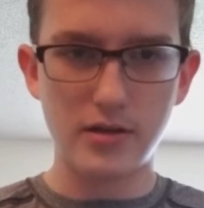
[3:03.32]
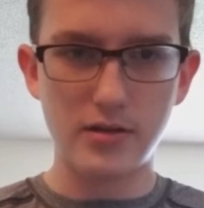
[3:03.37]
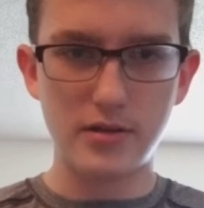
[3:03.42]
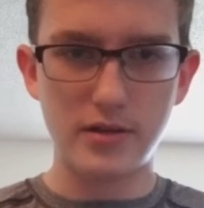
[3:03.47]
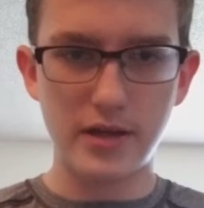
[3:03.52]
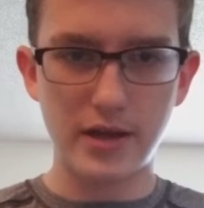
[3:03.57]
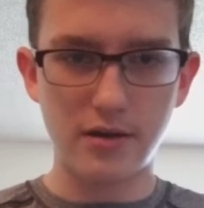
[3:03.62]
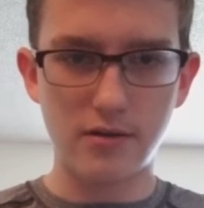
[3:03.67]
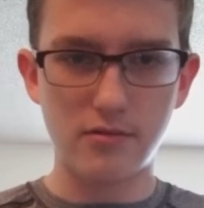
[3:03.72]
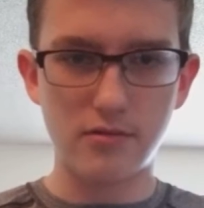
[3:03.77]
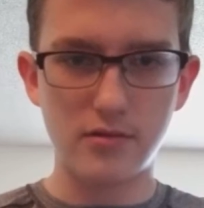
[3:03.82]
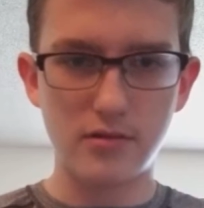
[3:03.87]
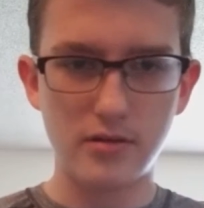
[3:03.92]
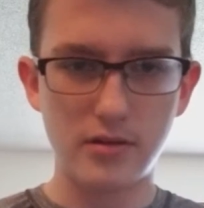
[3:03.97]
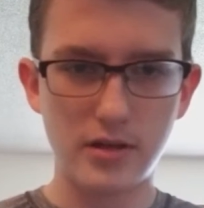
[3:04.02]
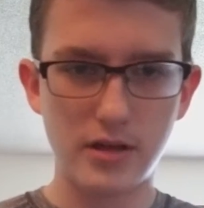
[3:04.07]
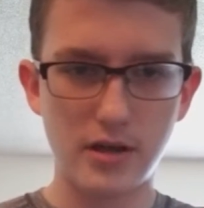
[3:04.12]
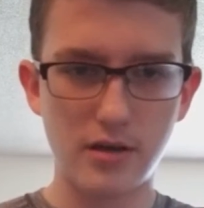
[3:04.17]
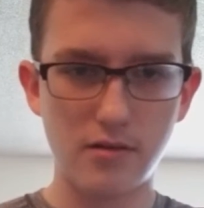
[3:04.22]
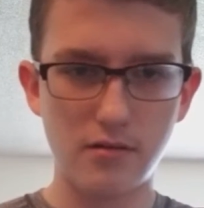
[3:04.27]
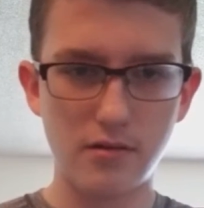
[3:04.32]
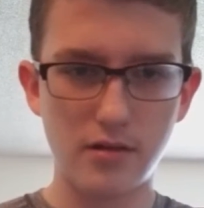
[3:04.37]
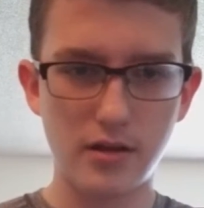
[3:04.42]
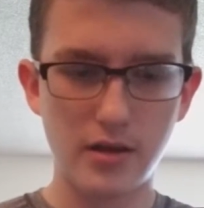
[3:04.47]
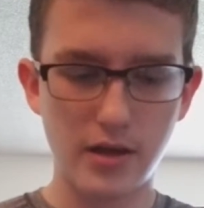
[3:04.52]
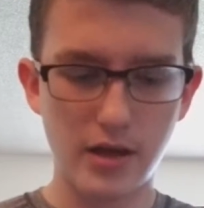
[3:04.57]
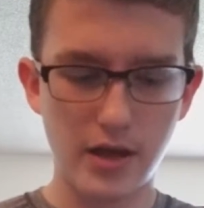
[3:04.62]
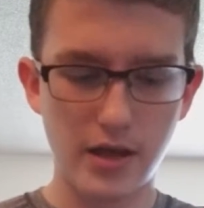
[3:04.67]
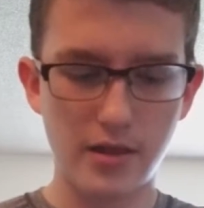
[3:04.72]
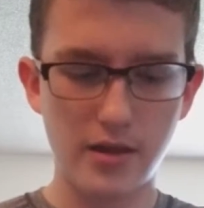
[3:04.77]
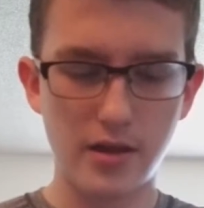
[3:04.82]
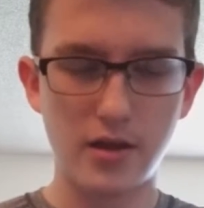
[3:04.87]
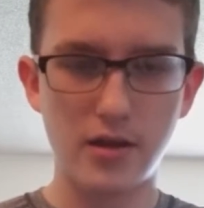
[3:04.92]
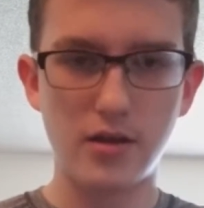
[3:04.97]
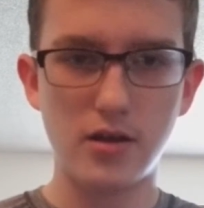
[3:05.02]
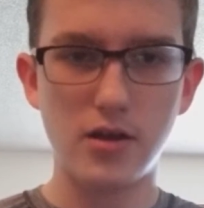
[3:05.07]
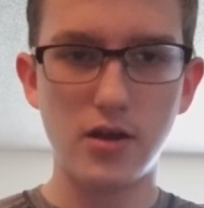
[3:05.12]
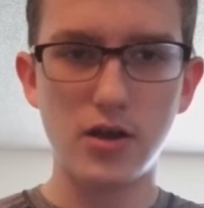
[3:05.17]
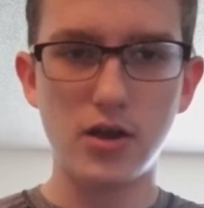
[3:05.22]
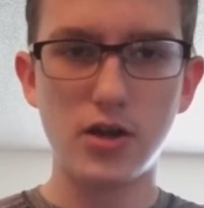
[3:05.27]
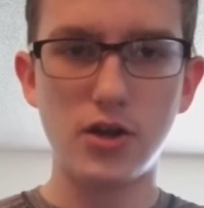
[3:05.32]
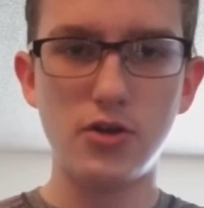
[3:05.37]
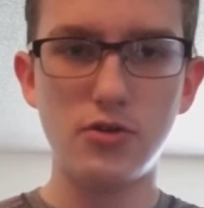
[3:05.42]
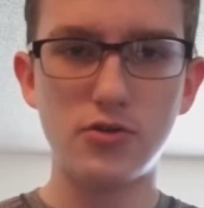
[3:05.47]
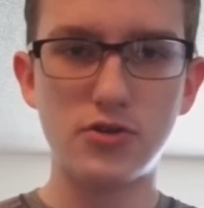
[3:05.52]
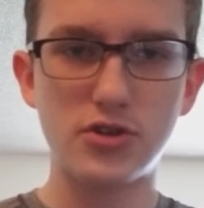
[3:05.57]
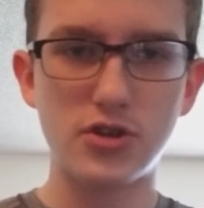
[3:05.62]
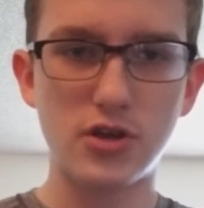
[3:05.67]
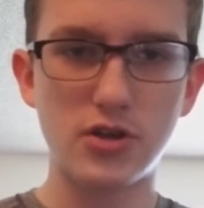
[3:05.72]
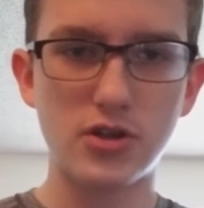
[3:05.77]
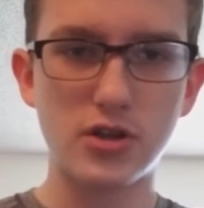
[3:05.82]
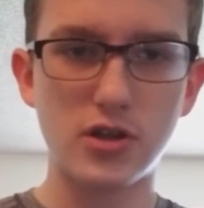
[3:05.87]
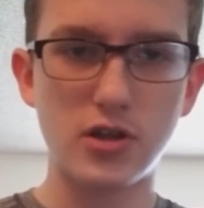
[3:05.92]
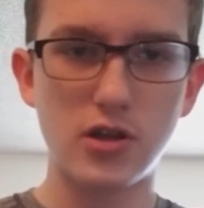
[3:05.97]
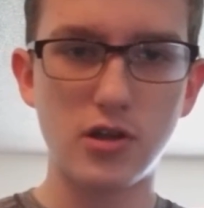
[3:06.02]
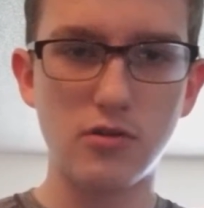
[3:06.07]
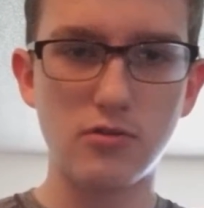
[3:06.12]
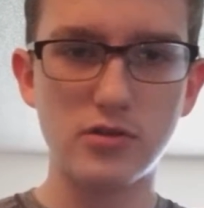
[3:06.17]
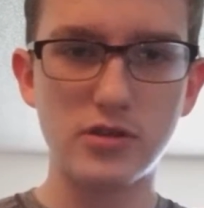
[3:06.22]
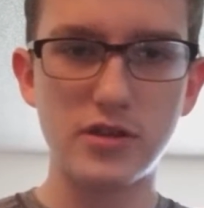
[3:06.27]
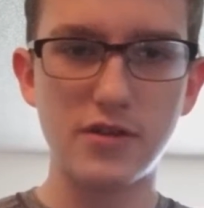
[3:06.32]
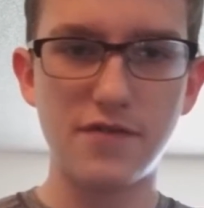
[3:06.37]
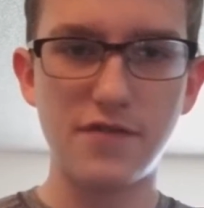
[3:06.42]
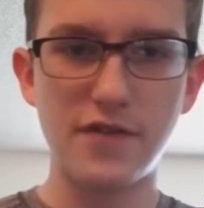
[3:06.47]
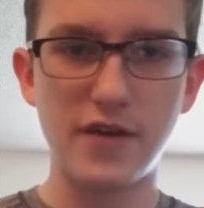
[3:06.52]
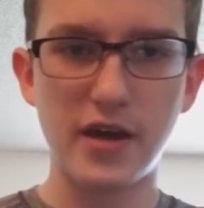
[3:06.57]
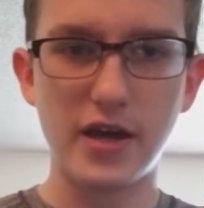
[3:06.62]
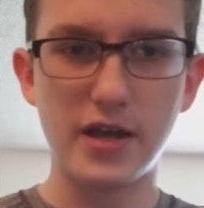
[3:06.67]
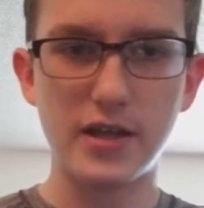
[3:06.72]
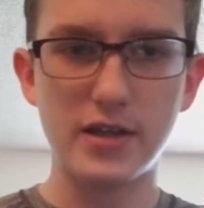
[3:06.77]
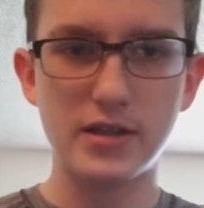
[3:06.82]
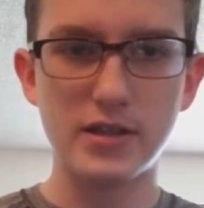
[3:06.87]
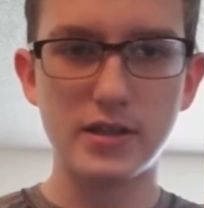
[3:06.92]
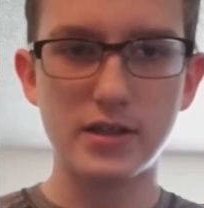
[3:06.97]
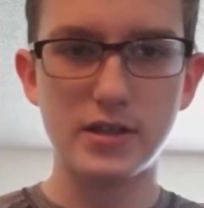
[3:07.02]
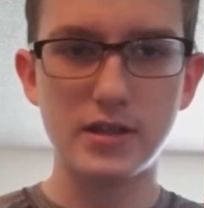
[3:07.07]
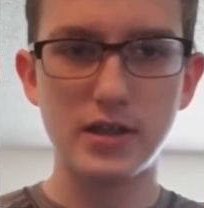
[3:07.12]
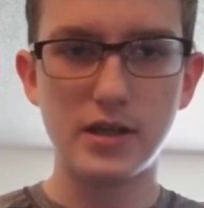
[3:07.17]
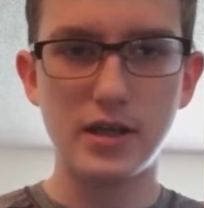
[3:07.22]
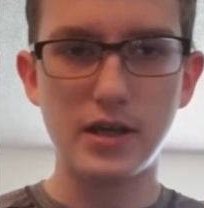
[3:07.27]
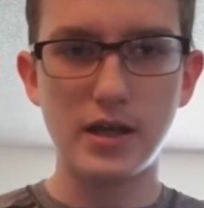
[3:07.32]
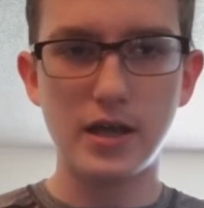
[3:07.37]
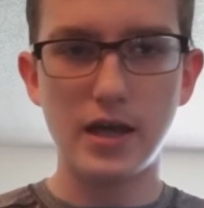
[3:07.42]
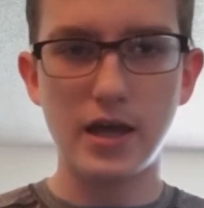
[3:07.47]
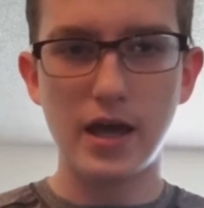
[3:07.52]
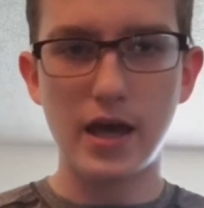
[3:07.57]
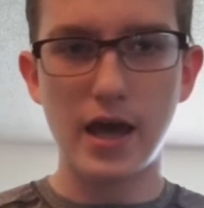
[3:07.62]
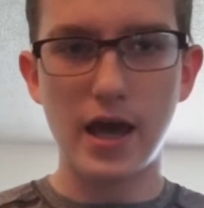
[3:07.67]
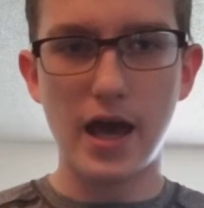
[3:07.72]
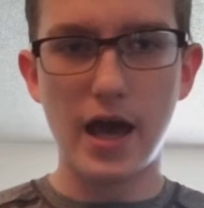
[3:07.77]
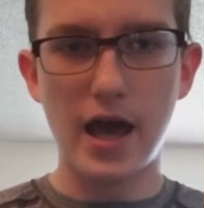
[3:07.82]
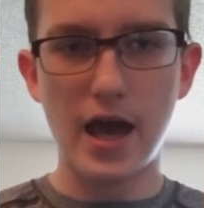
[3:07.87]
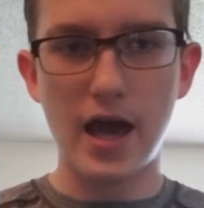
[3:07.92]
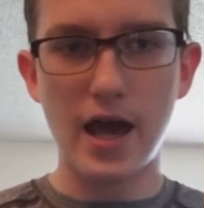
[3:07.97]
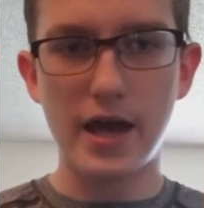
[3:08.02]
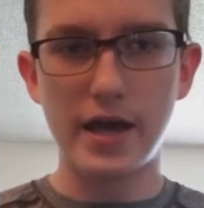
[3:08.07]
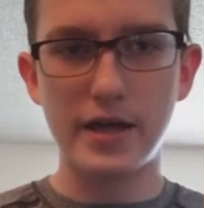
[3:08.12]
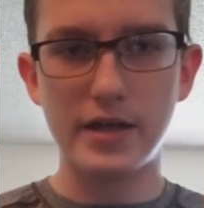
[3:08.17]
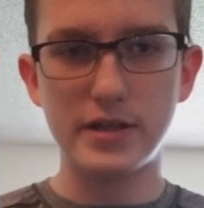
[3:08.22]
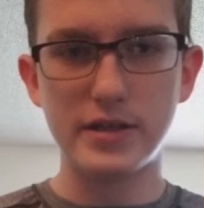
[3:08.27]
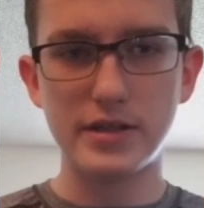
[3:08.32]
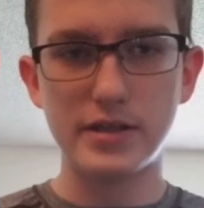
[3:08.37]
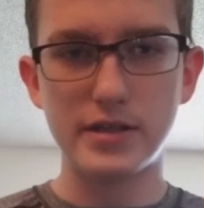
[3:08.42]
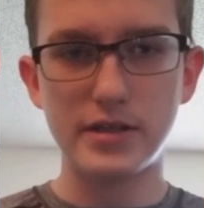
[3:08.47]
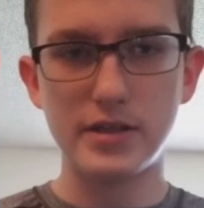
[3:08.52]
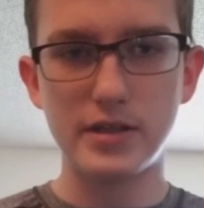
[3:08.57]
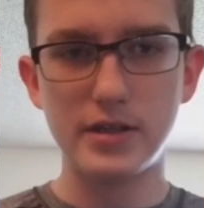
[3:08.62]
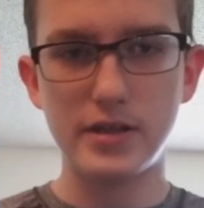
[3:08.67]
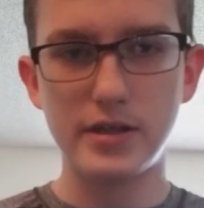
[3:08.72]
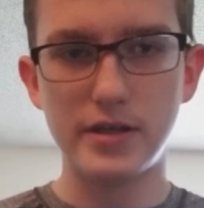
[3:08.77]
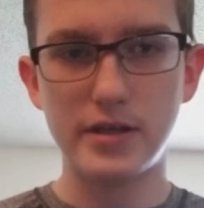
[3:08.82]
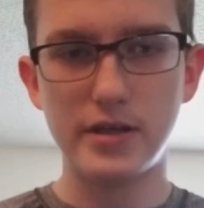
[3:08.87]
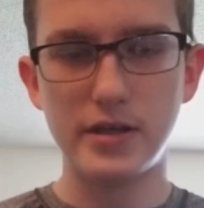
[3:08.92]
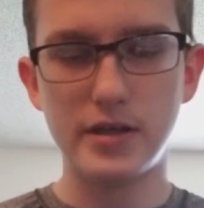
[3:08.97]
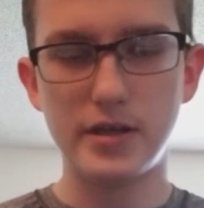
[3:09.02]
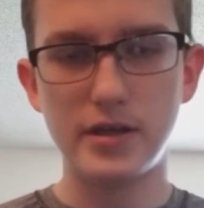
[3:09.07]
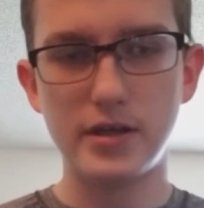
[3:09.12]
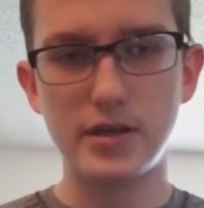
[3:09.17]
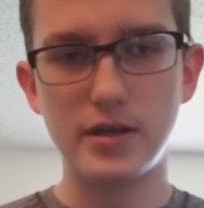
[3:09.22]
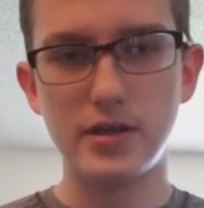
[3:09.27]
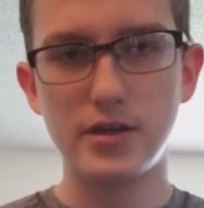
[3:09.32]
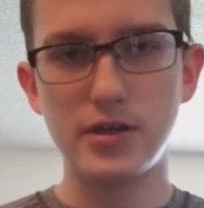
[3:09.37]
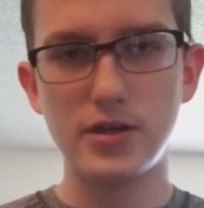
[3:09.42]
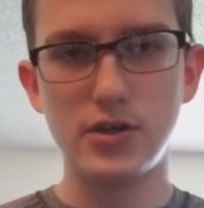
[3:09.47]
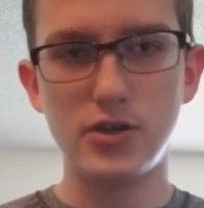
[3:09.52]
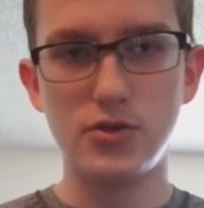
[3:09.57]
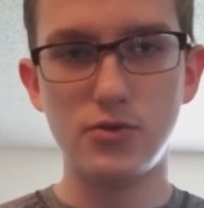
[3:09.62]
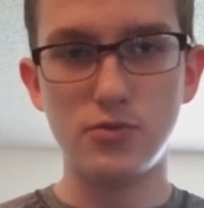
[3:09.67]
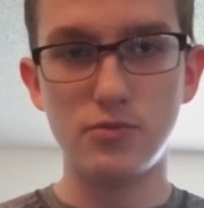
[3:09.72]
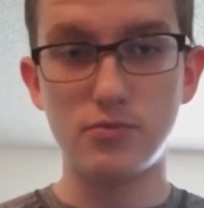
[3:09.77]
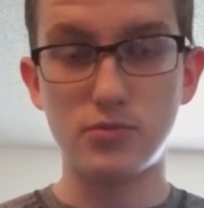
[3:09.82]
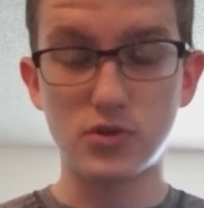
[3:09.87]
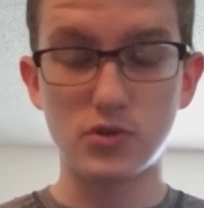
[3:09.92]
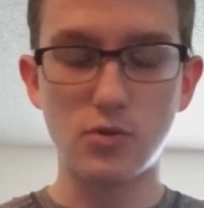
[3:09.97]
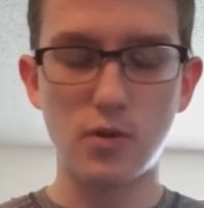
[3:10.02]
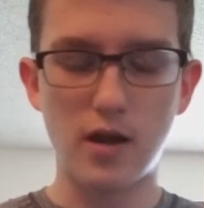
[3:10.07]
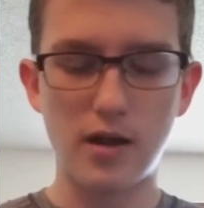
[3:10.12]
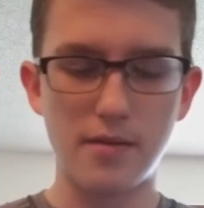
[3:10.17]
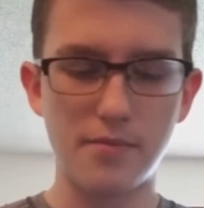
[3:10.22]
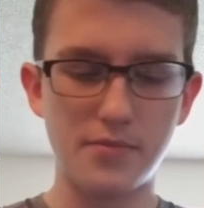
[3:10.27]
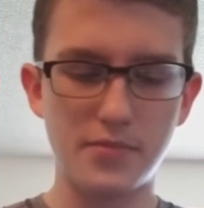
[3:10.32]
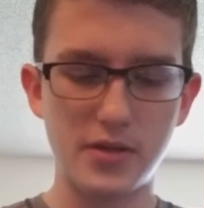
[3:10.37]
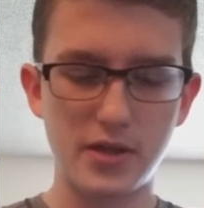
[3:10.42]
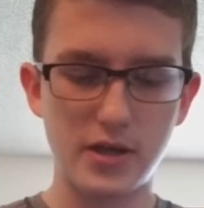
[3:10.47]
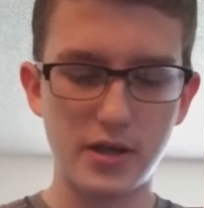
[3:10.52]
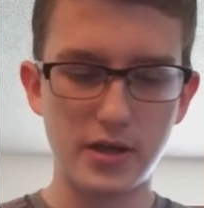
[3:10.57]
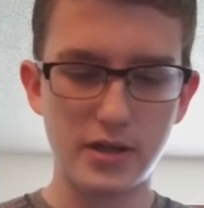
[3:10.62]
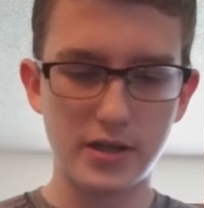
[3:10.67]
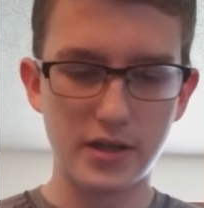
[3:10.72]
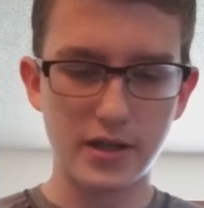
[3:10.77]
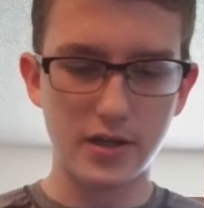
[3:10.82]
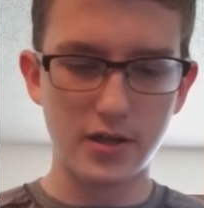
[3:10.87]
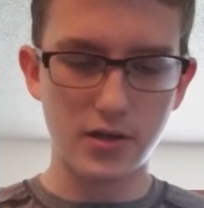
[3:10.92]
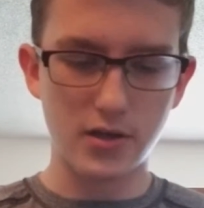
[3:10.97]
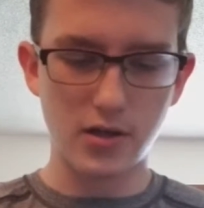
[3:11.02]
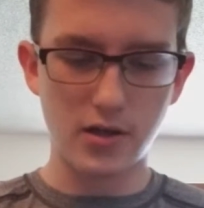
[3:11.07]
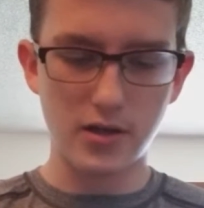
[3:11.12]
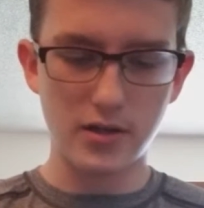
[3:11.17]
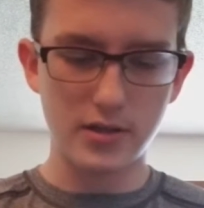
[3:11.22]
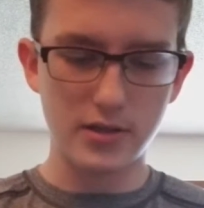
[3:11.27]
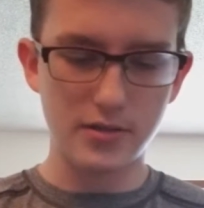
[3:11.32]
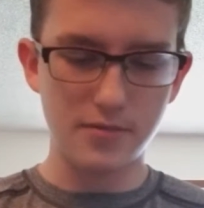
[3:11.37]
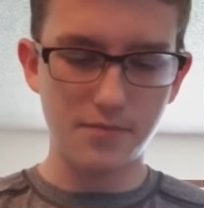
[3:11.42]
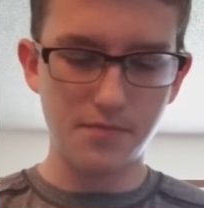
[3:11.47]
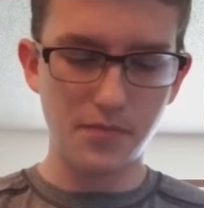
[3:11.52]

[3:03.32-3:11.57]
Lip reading: down, down, and then you start to close the fans as you square up the deck of cards.